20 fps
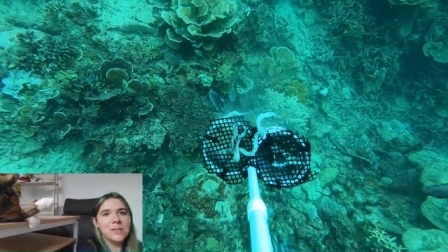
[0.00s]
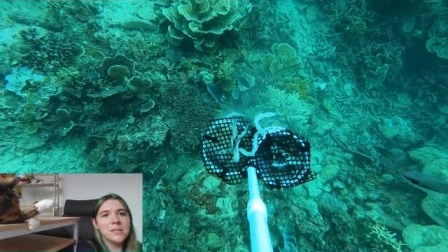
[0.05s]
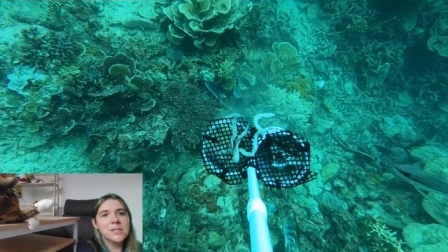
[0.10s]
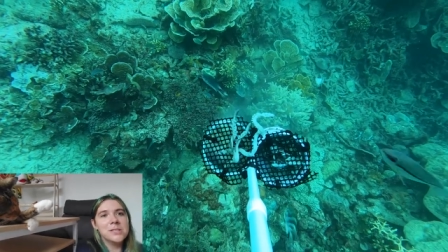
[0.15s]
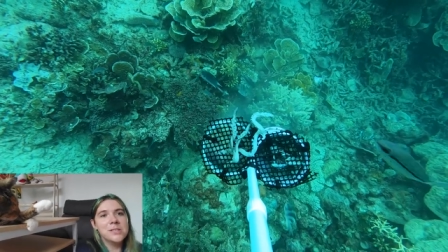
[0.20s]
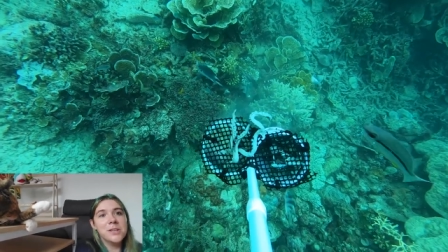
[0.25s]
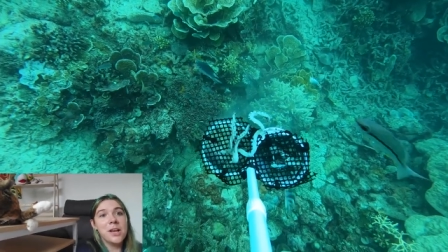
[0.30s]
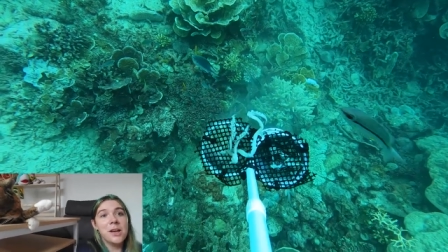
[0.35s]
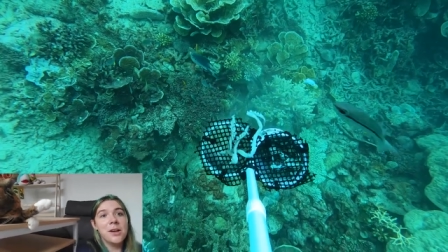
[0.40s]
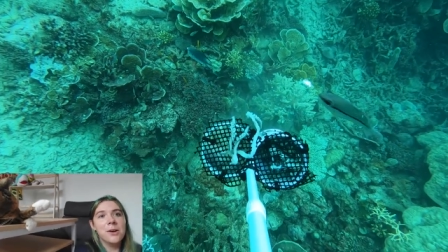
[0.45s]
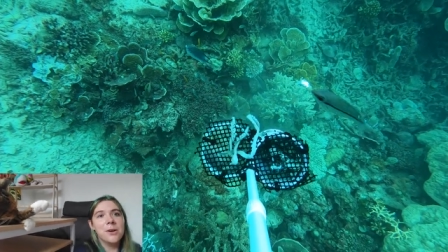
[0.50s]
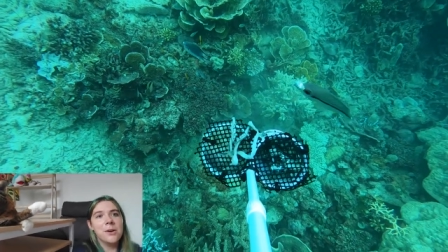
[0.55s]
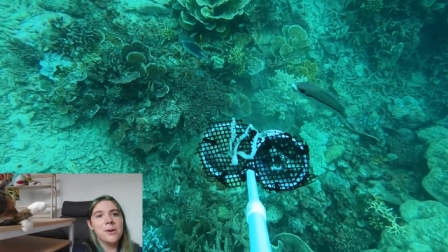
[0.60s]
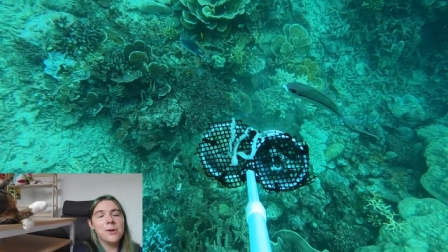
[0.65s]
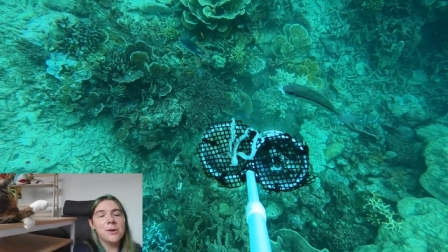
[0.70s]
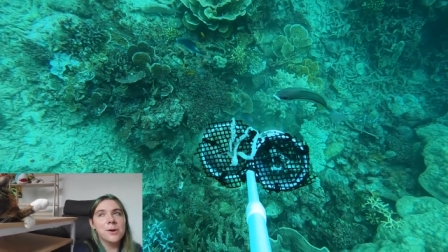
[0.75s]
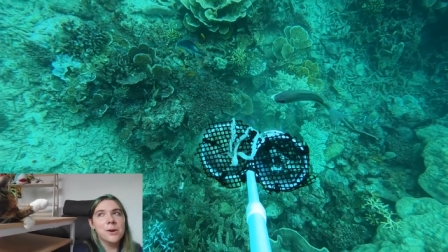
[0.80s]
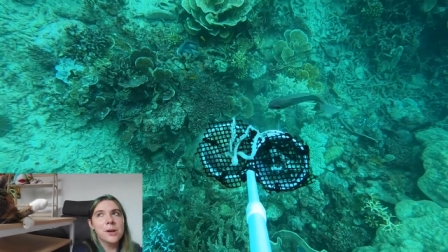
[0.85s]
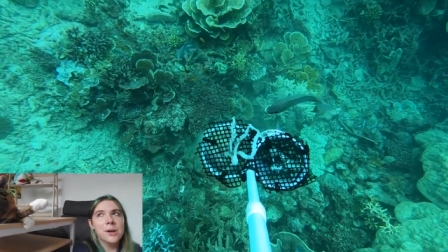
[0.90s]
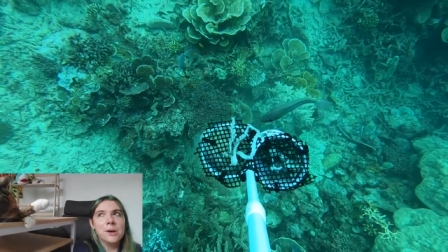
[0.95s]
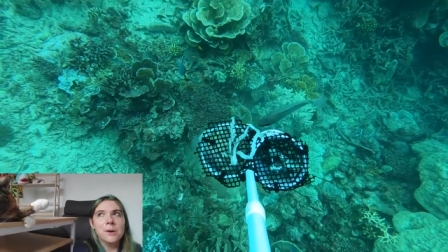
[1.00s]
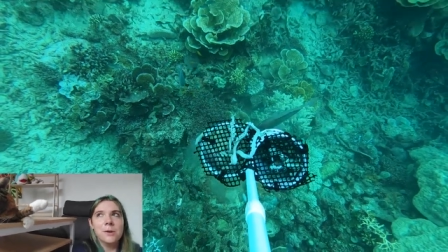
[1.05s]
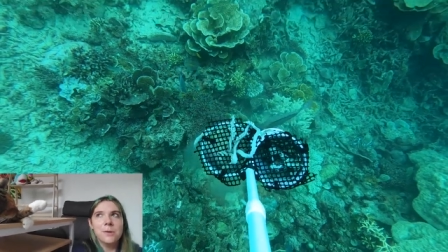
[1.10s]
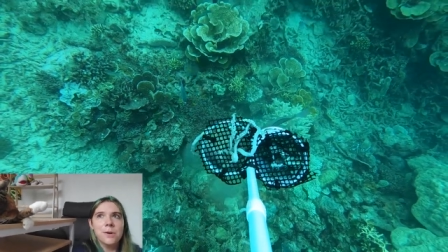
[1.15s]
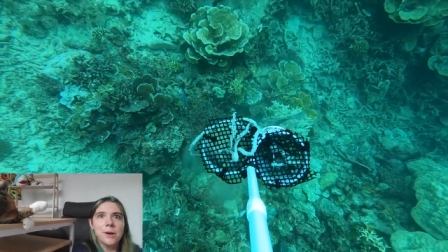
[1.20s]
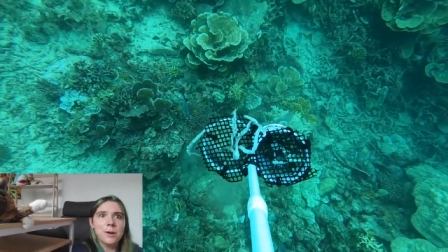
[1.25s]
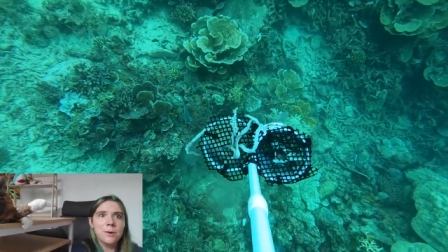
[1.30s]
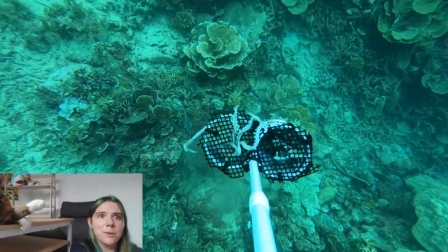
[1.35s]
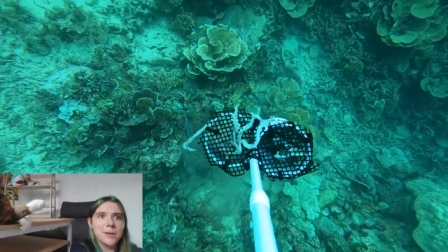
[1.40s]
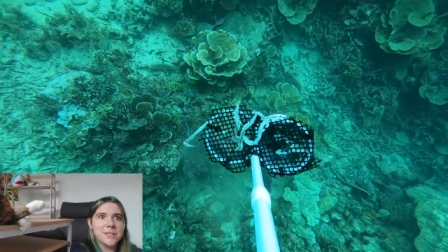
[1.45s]
so
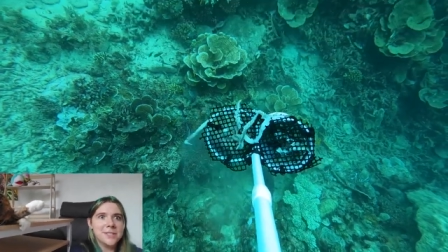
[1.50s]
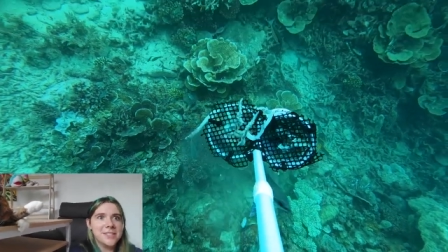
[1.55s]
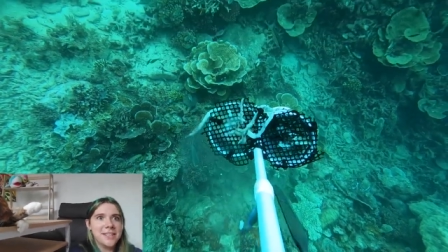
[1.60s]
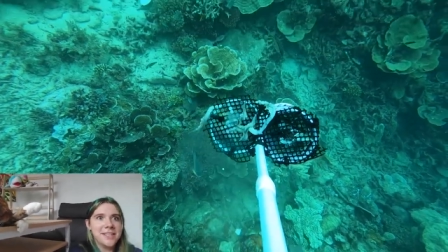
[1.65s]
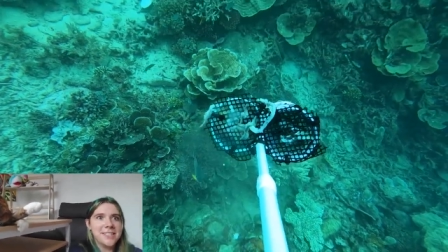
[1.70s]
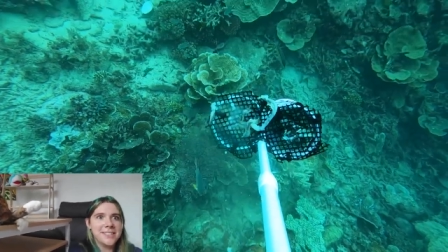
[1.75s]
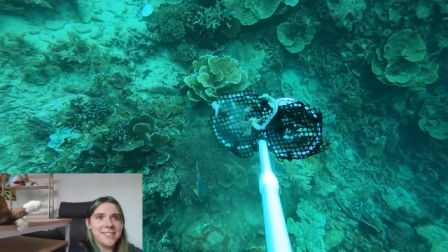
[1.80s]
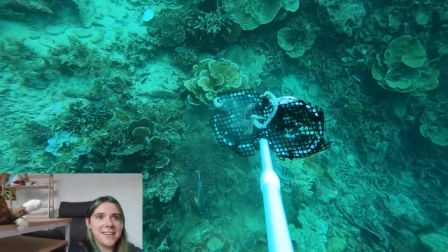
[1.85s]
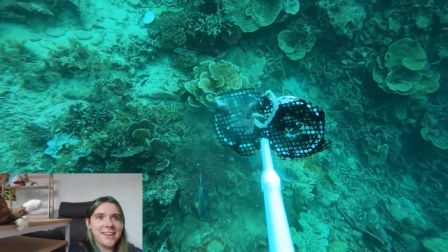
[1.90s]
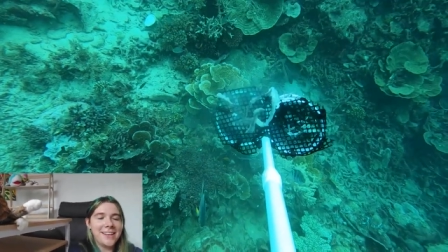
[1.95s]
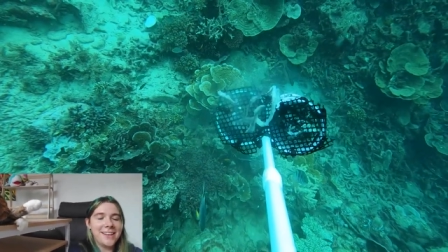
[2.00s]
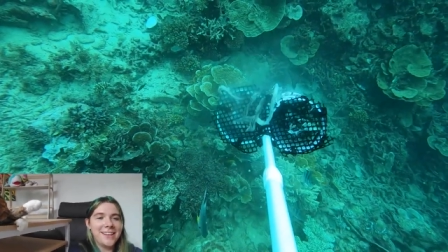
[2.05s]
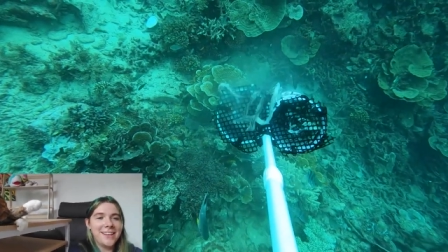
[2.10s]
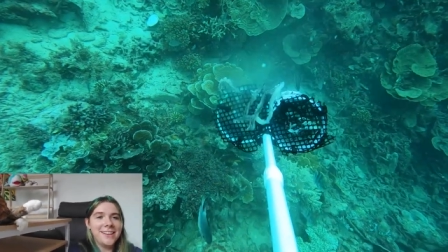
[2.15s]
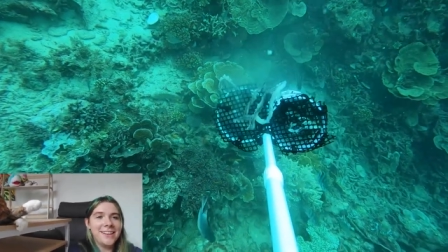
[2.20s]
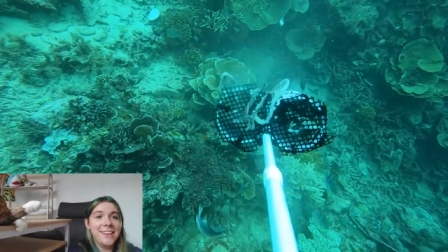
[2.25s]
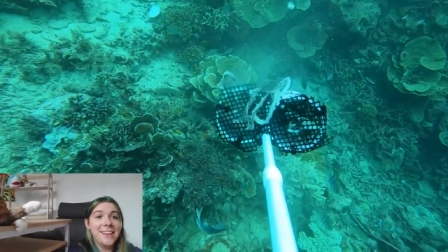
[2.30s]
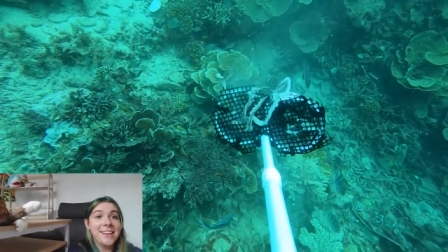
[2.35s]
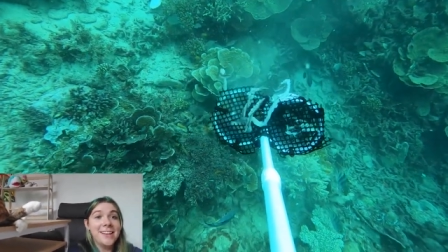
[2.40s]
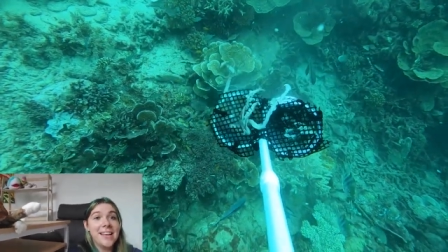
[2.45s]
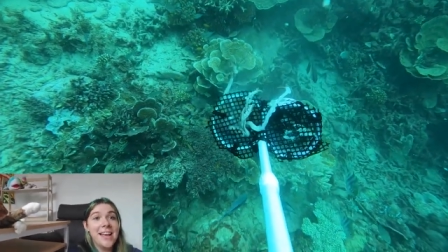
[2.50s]
what was I saying?